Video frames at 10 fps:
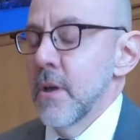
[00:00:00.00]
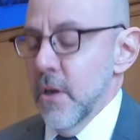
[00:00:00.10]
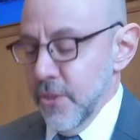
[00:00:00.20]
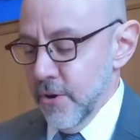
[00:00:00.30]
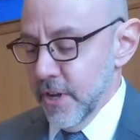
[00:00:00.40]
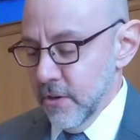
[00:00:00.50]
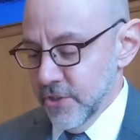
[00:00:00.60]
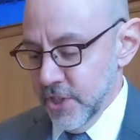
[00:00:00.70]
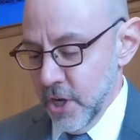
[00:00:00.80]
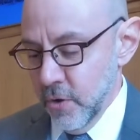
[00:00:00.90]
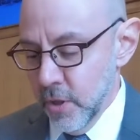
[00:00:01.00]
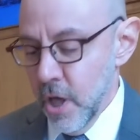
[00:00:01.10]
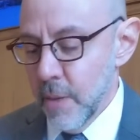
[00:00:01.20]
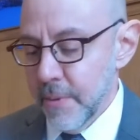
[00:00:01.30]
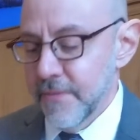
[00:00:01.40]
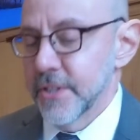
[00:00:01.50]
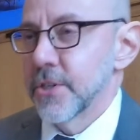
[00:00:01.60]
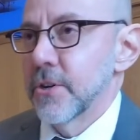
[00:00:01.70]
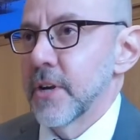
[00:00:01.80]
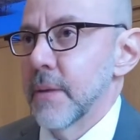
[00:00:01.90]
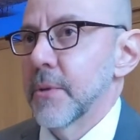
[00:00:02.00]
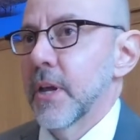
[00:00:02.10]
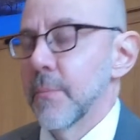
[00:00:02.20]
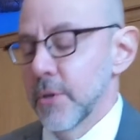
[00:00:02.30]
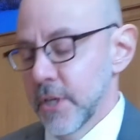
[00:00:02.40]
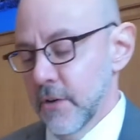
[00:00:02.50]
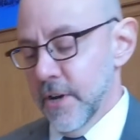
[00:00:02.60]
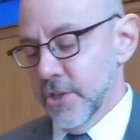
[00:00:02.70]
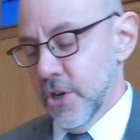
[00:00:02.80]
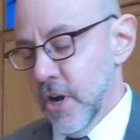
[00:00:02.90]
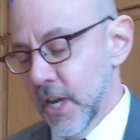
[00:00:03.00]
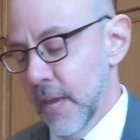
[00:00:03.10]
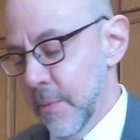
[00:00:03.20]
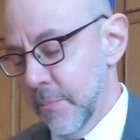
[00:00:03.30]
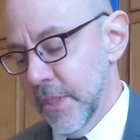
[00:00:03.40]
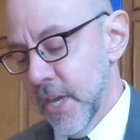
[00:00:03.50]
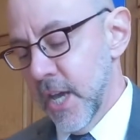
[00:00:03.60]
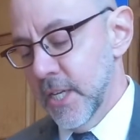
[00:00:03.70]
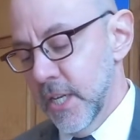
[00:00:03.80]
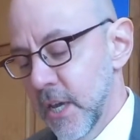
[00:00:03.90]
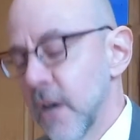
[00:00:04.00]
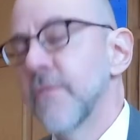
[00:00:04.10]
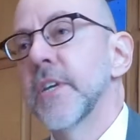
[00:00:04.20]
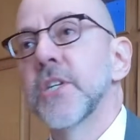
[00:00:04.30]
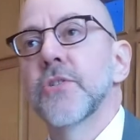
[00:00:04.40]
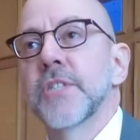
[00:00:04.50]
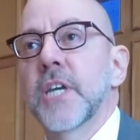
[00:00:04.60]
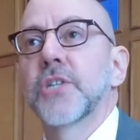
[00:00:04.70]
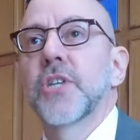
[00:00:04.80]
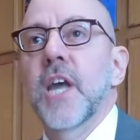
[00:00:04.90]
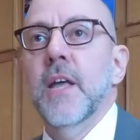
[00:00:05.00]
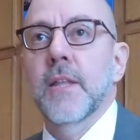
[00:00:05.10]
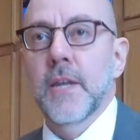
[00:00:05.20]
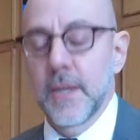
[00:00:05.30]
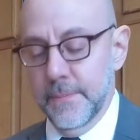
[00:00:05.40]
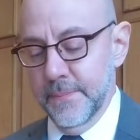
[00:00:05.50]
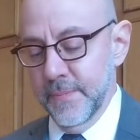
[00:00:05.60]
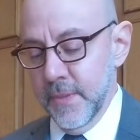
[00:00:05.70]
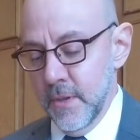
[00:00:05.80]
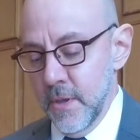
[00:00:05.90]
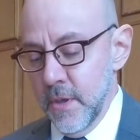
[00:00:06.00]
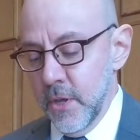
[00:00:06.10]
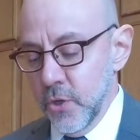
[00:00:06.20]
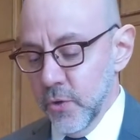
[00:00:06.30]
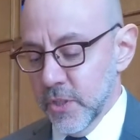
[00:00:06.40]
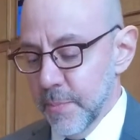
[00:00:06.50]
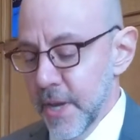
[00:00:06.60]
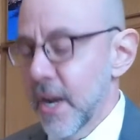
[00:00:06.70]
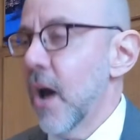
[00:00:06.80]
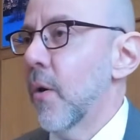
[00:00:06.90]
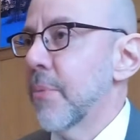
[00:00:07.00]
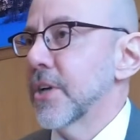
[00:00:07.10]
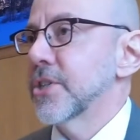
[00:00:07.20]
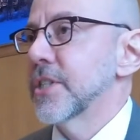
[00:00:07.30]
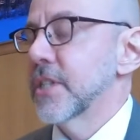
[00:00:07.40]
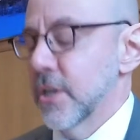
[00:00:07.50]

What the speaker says: 30 years ago, a law professor named Kimberly Crenshaw came up with the idea of intersectionality to explain how oppressions can